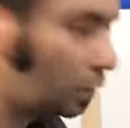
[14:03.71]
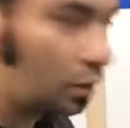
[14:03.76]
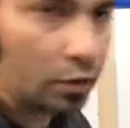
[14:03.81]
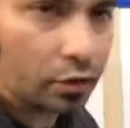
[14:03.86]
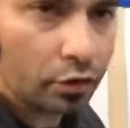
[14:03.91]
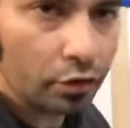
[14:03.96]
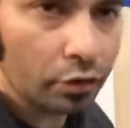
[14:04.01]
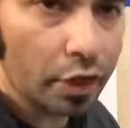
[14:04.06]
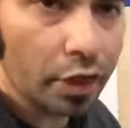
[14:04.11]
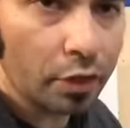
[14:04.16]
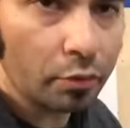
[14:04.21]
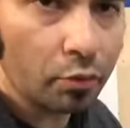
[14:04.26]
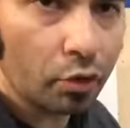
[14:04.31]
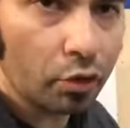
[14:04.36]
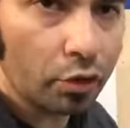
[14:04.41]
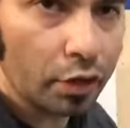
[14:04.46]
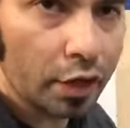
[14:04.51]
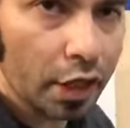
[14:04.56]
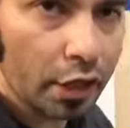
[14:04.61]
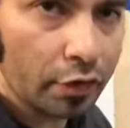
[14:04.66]
You'll get
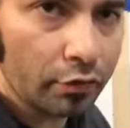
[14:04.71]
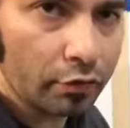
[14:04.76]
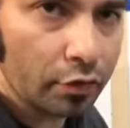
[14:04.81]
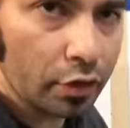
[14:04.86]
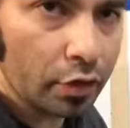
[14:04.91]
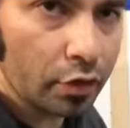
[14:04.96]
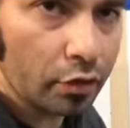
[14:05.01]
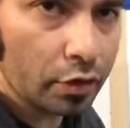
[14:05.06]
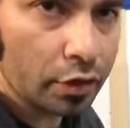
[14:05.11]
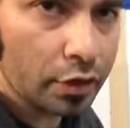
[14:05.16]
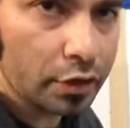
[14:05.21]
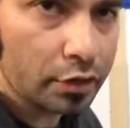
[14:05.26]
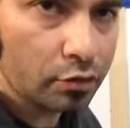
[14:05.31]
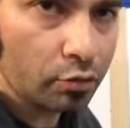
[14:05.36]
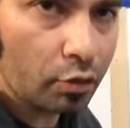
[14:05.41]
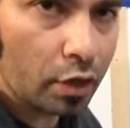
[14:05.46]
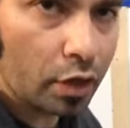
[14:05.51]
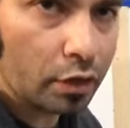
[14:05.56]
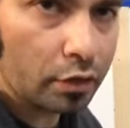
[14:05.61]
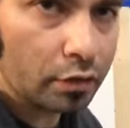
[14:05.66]
more ink flow as
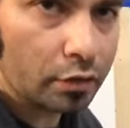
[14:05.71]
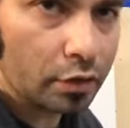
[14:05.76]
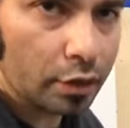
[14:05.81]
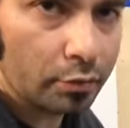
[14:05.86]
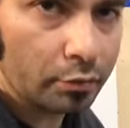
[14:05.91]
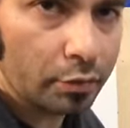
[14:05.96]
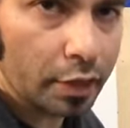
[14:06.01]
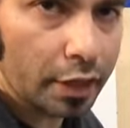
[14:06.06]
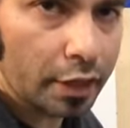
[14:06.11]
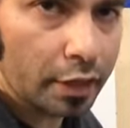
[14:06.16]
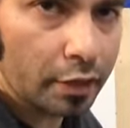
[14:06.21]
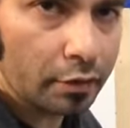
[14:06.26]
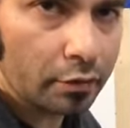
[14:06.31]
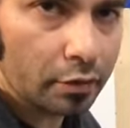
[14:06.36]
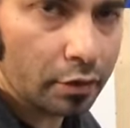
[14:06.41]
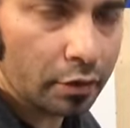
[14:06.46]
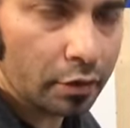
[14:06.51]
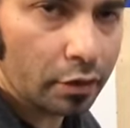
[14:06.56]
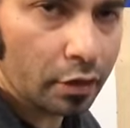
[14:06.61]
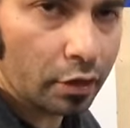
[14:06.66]
well. I'm
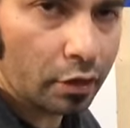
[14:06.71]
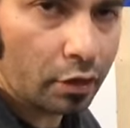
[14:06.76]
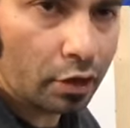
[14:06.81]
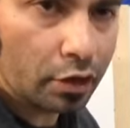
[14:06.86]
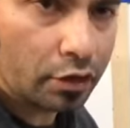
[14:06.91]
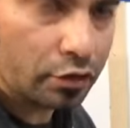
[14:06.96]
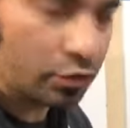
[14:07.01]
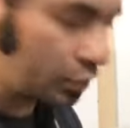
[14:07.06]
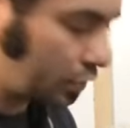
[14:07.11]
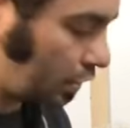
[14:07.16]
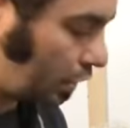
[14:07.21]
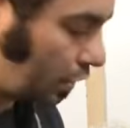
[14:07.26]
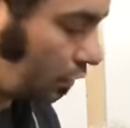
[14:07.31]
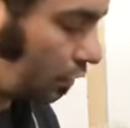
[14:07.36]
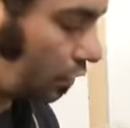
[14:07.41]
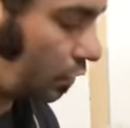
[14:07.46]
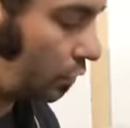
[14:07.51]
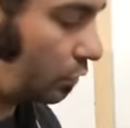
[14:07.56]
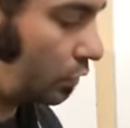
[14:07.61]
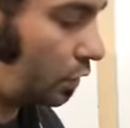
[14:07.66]
letting the cartridge hang
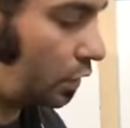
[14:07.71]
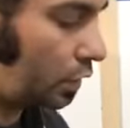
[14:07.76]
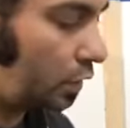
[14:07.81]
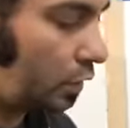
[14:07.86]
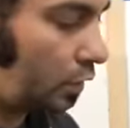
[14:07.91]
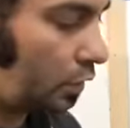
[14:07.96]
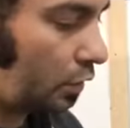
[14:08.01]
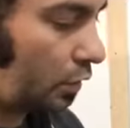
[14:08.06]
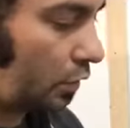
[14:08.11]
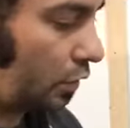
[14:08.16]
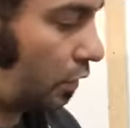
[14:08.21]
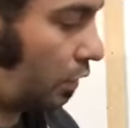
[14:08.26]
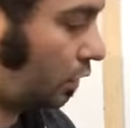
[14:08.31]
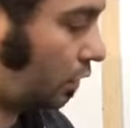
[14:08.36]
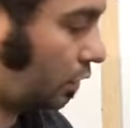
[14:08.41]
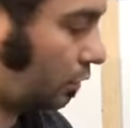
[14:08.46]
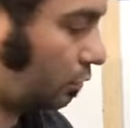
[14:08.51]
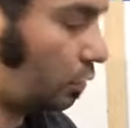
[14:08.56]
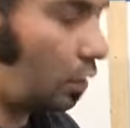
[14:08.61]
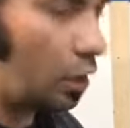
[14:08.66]
low.
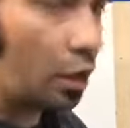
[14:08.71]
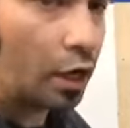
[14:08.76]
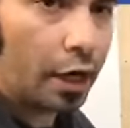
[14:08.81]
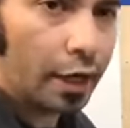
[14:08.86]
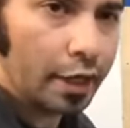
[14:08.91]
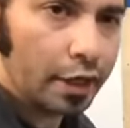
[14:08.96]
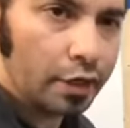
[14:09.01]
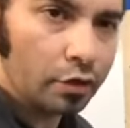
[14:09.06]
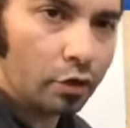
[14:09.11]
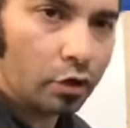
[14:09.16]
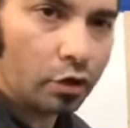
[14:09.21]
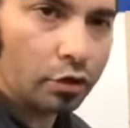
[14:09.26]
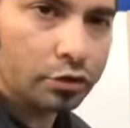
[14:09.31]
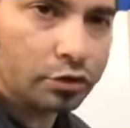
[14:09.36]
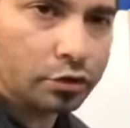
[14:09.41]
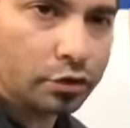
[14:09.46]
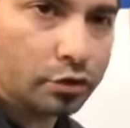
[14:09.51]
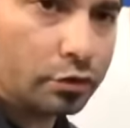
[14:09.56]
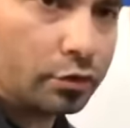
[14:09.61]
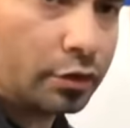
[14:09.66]
I can
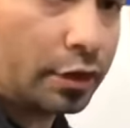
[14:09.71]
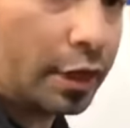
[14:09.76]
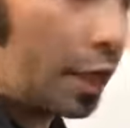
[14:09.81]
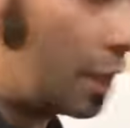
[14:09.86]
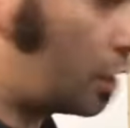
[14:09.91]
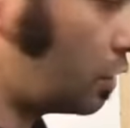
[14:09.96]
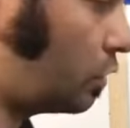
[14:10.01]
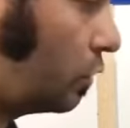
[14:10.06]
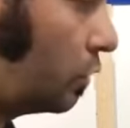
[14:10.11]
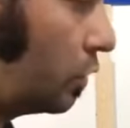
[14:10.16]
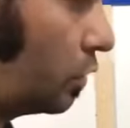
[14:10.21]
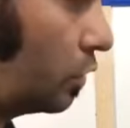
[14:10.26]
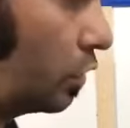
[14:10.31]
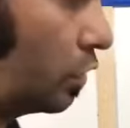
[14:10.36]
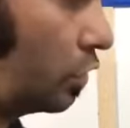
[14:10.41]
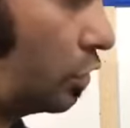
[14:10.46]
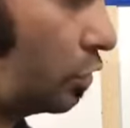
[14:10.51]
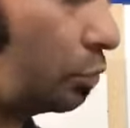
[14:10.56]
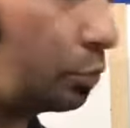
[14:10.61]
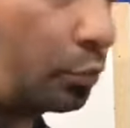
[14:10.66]
also now
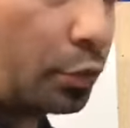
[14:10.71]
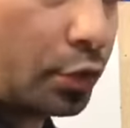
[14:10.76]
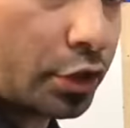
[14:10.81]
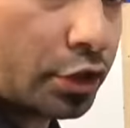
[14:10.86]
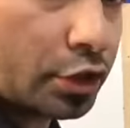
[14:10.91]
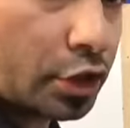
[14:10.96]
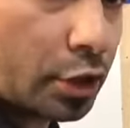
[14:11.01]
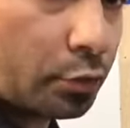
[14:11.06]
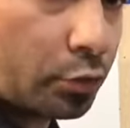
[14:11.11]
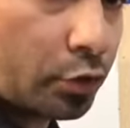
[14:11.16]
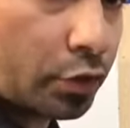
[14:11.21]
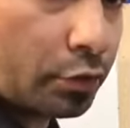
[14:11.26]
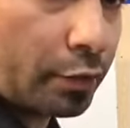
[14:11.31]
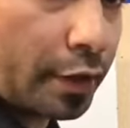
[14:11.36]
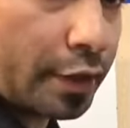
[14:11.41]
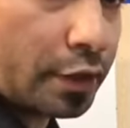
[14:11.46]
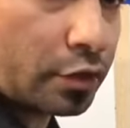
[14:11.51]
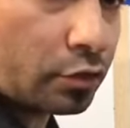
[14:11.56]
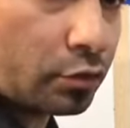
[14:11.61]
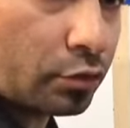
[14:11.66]
push up with
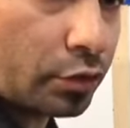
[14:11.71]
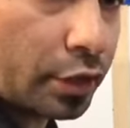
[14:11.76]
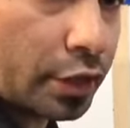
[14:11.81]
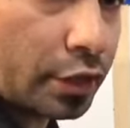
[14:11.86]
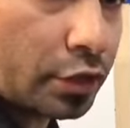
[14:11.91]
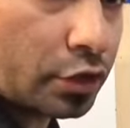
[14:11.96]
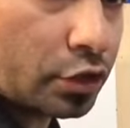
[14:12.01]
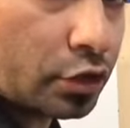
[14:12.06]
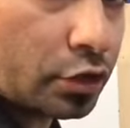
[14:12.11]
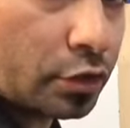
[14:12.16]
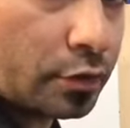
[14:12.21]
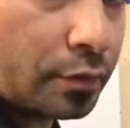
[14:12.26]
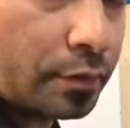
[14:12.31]
my syringe.